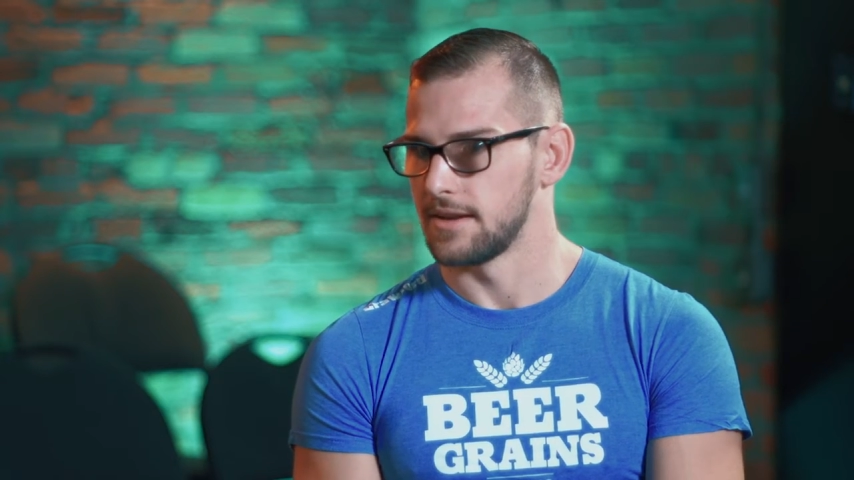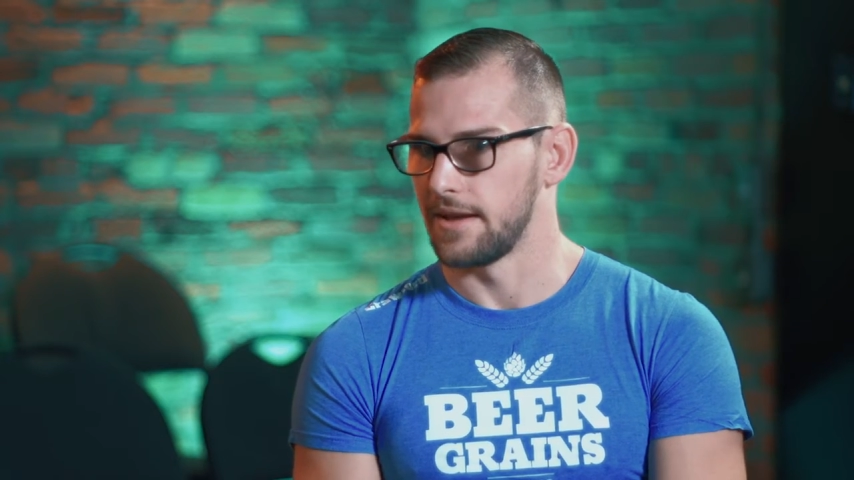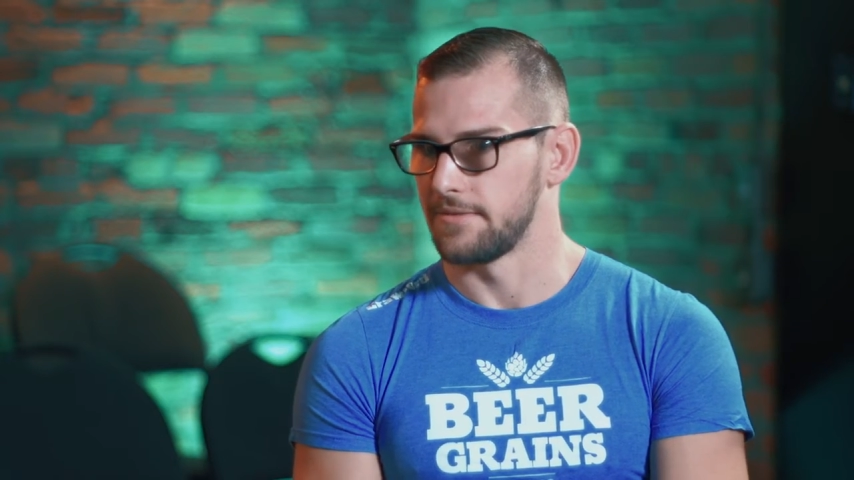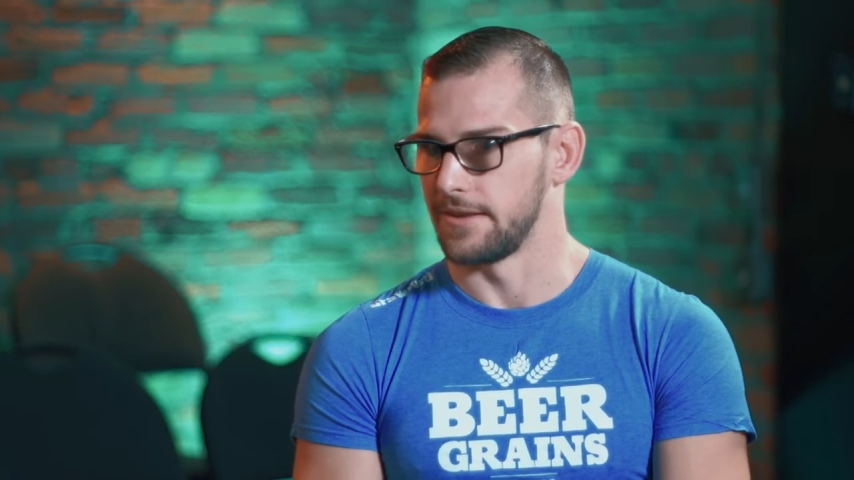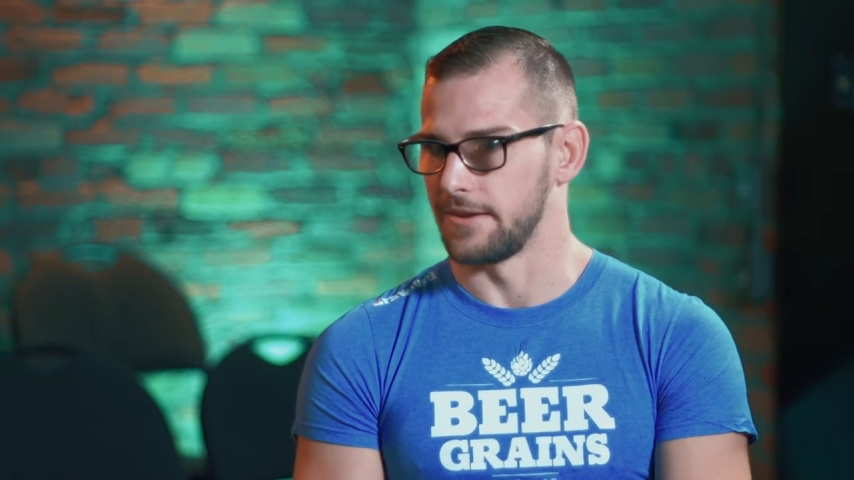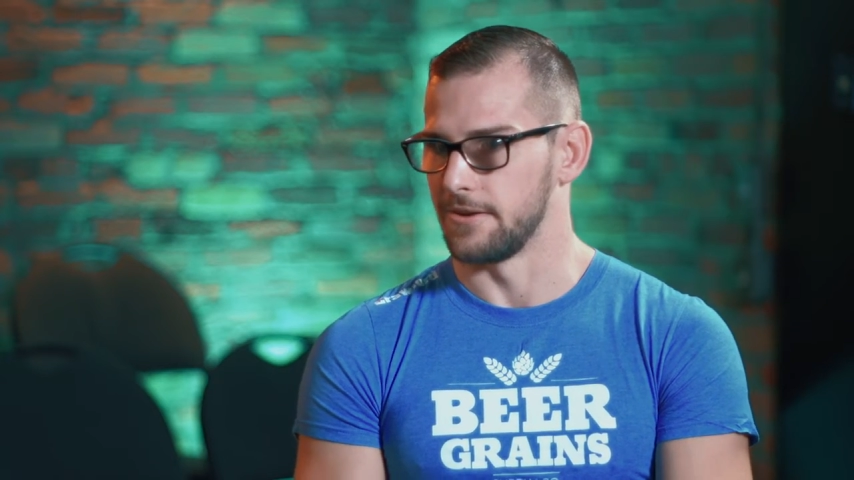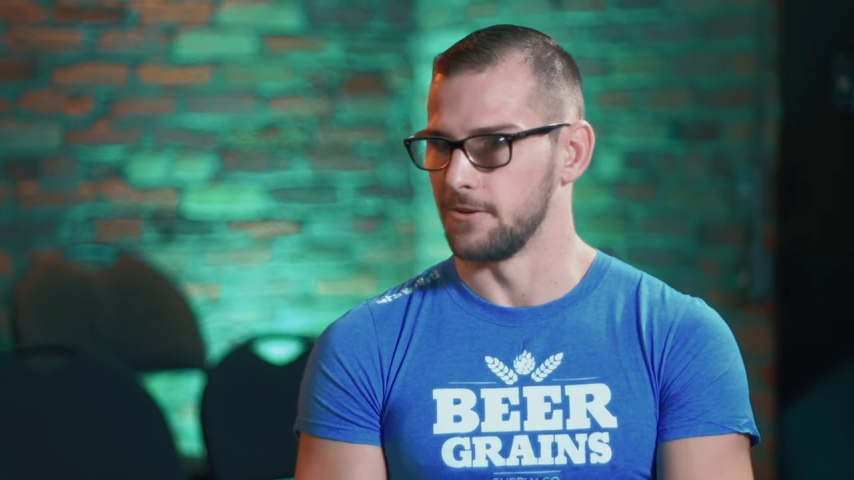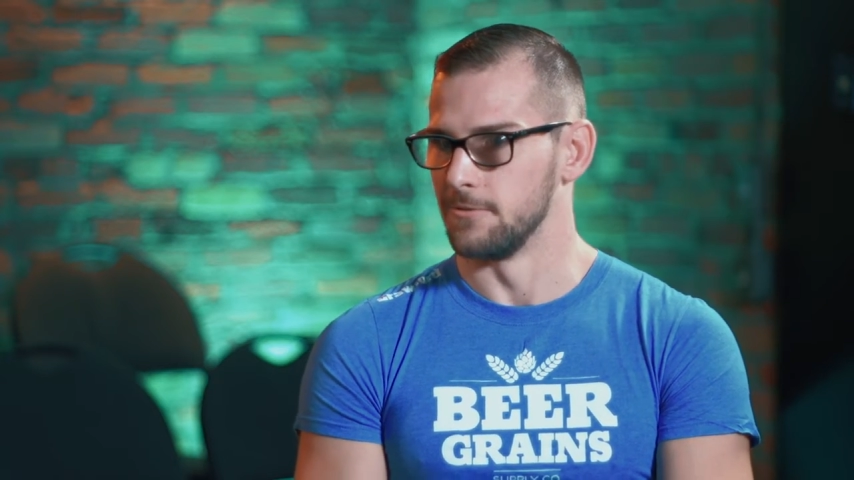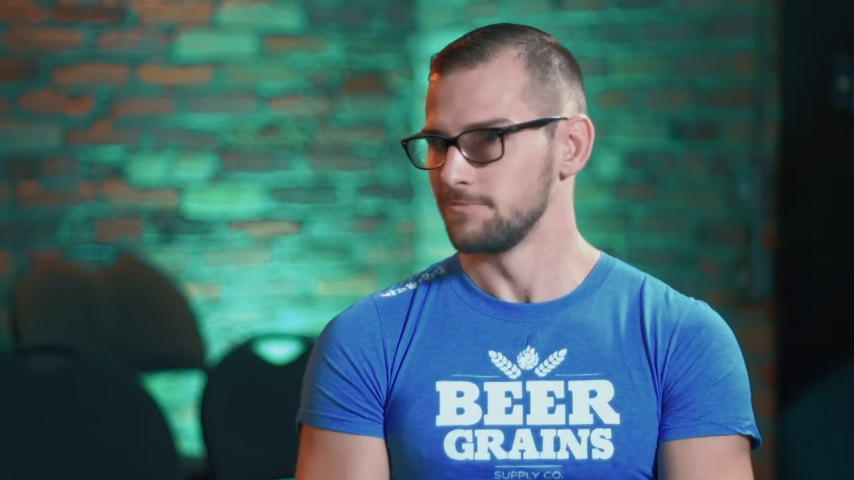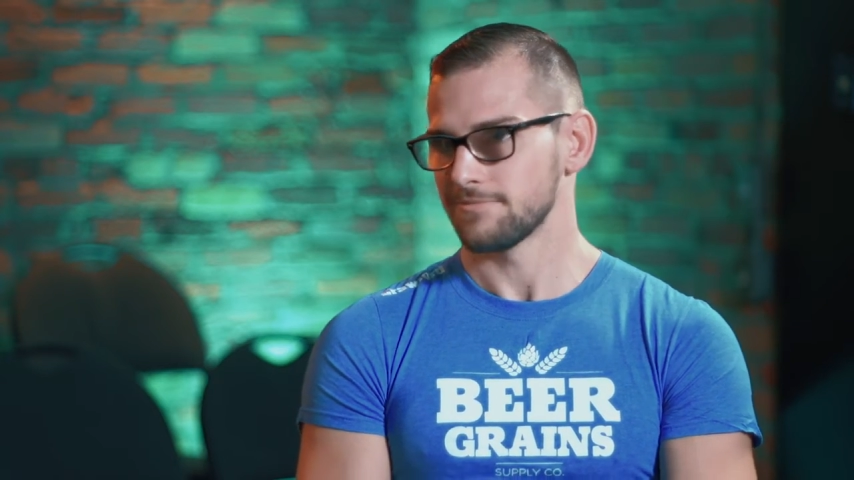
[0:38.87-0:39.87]
I have to
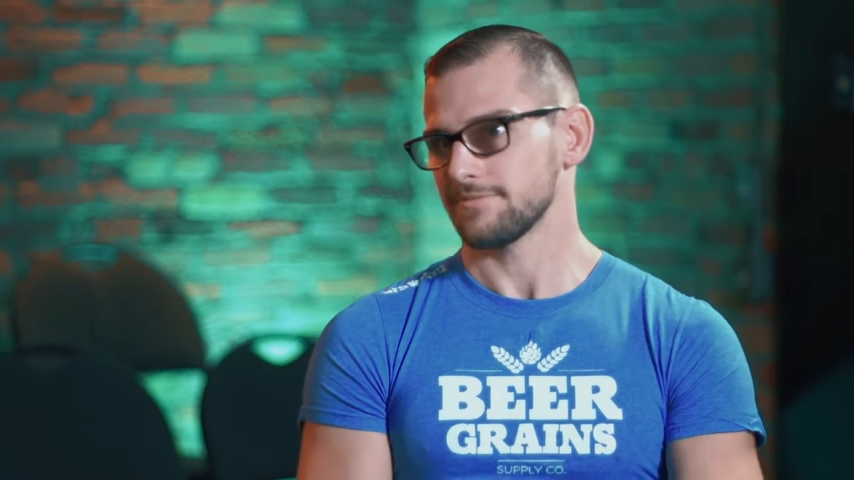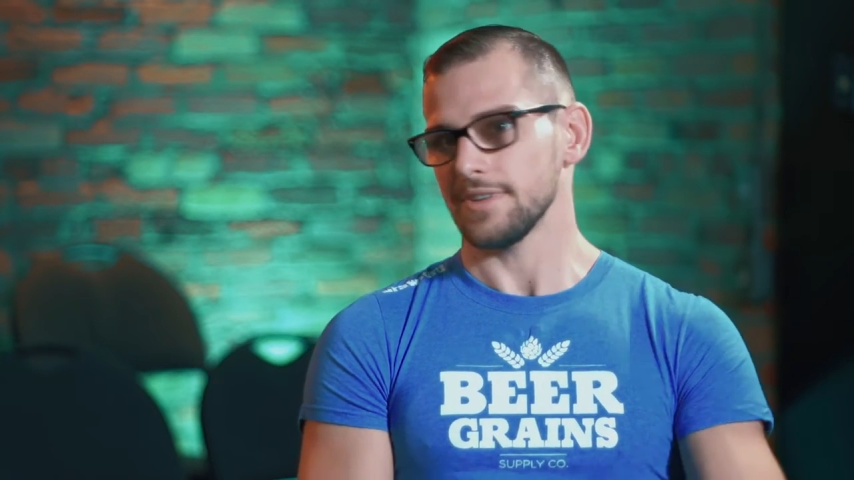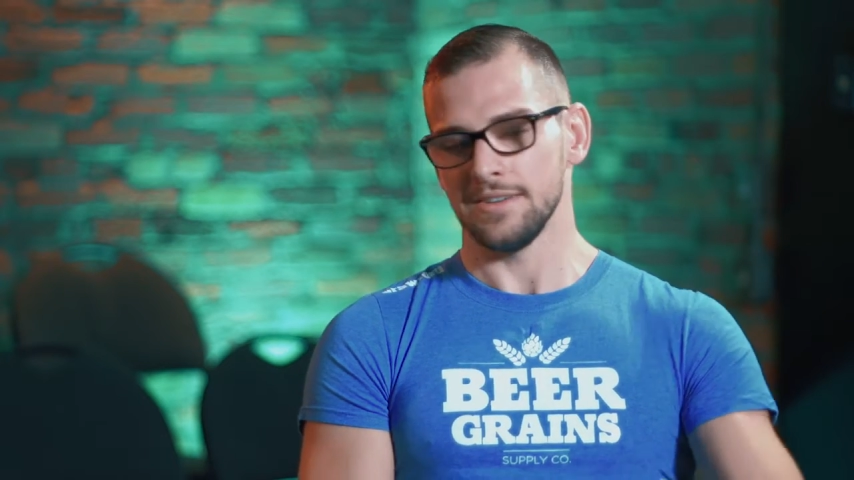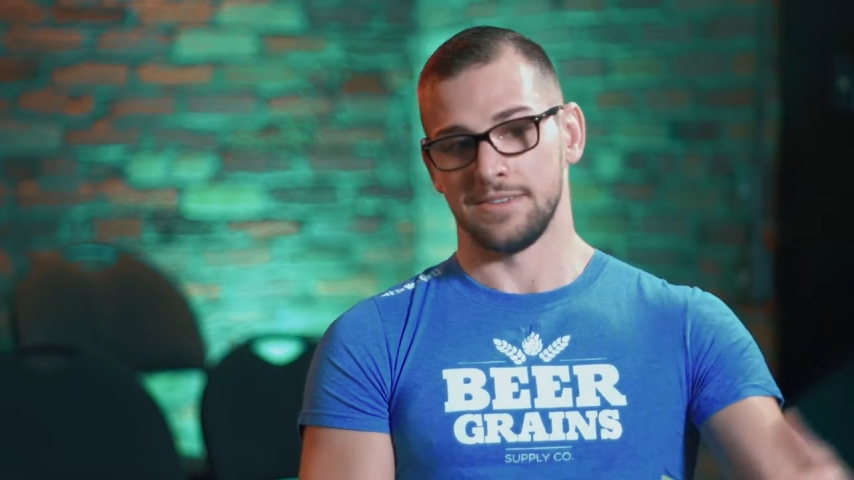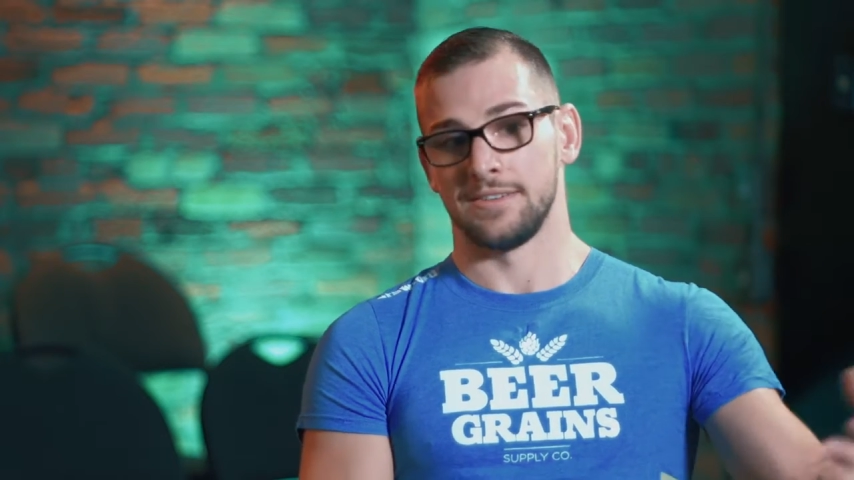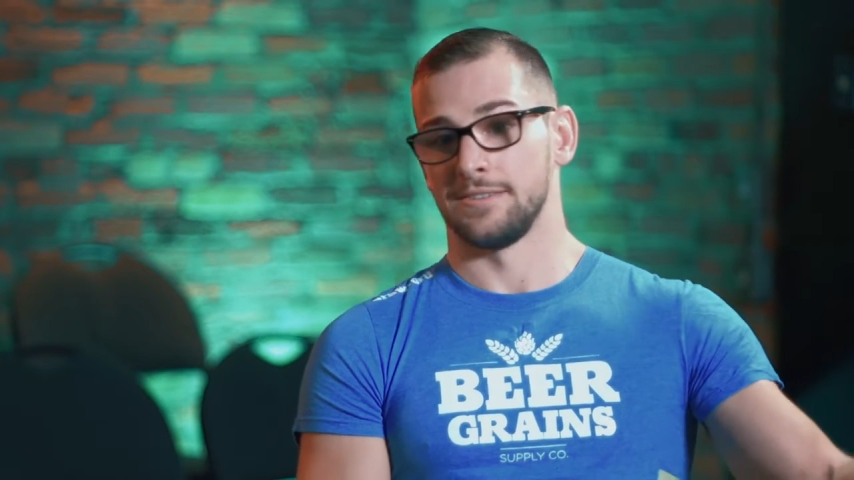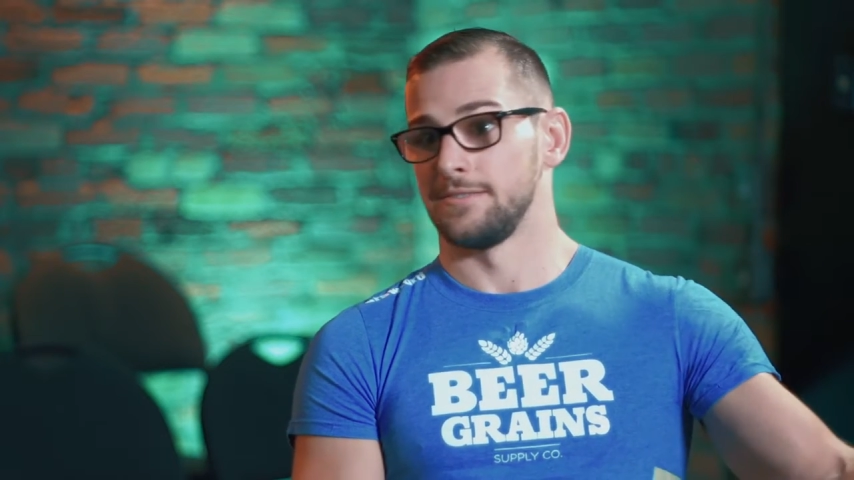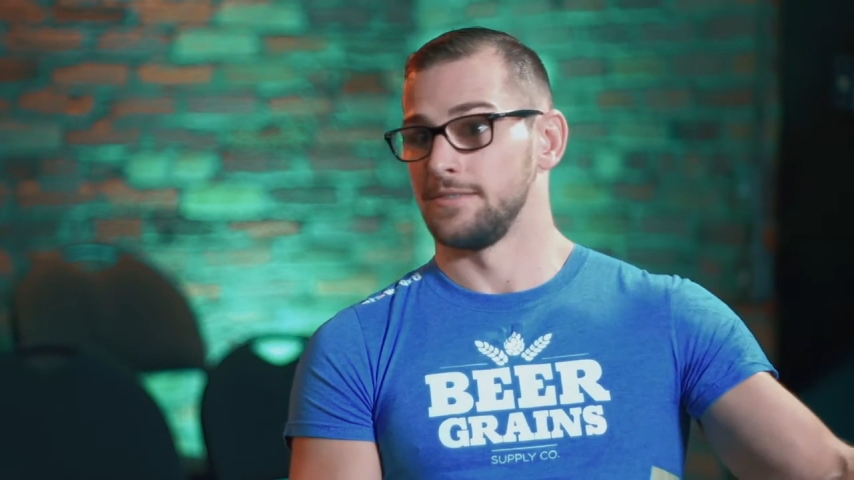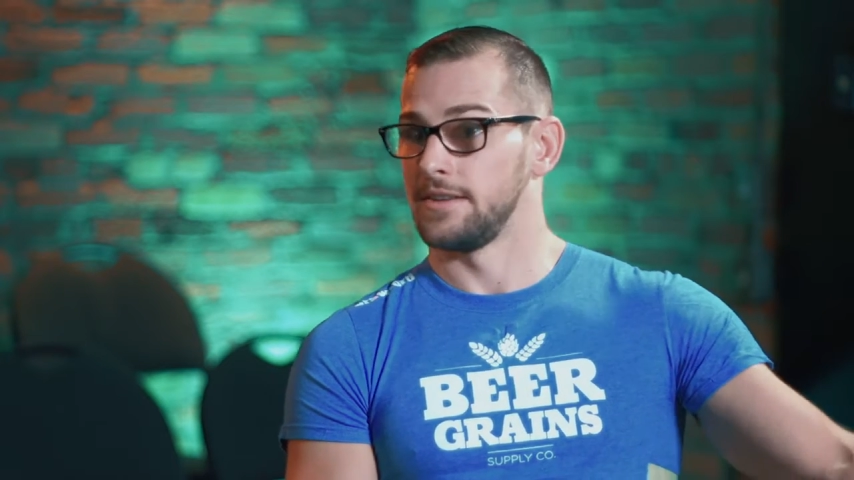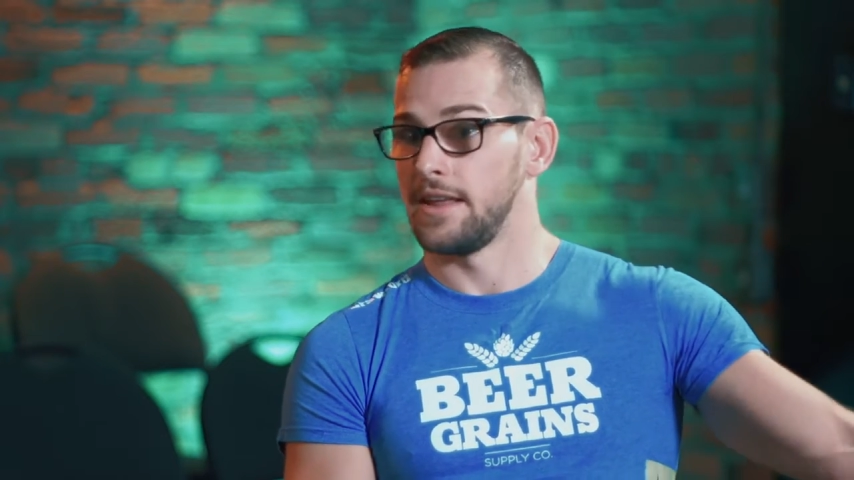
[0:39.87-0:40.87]
go
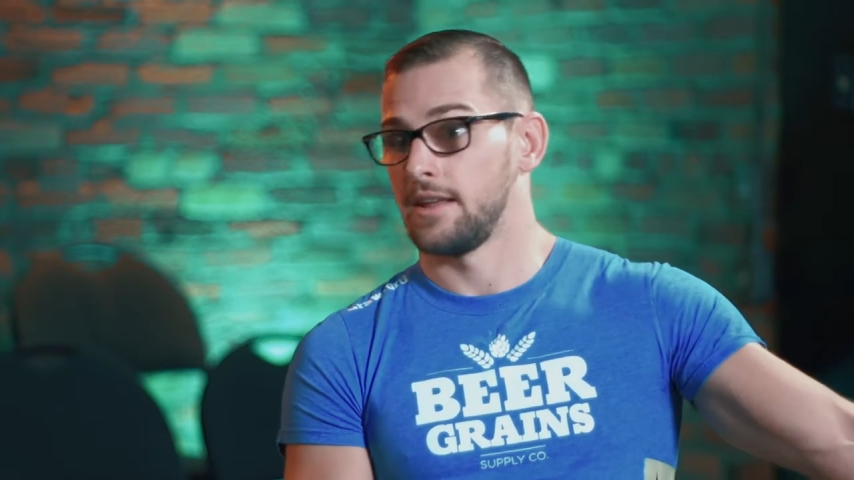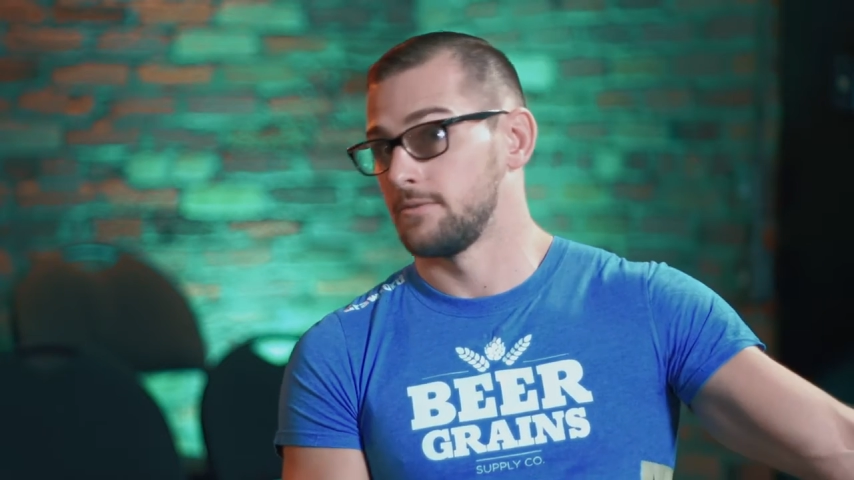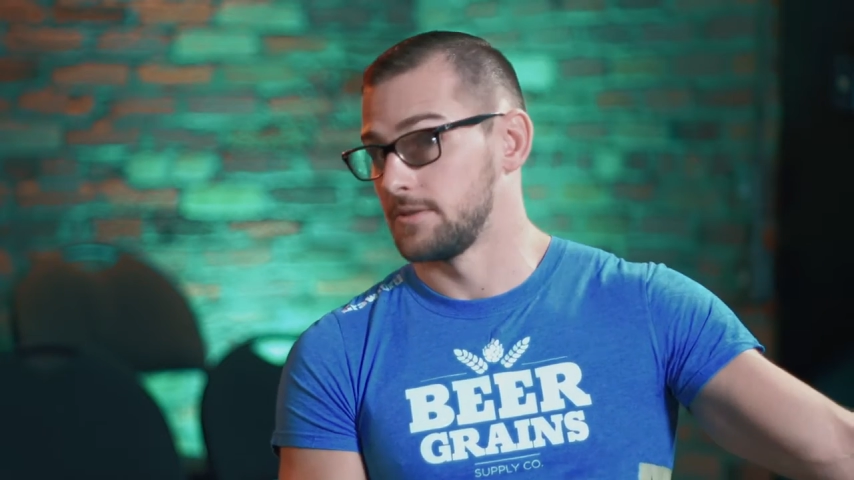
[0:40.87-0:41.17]
to the native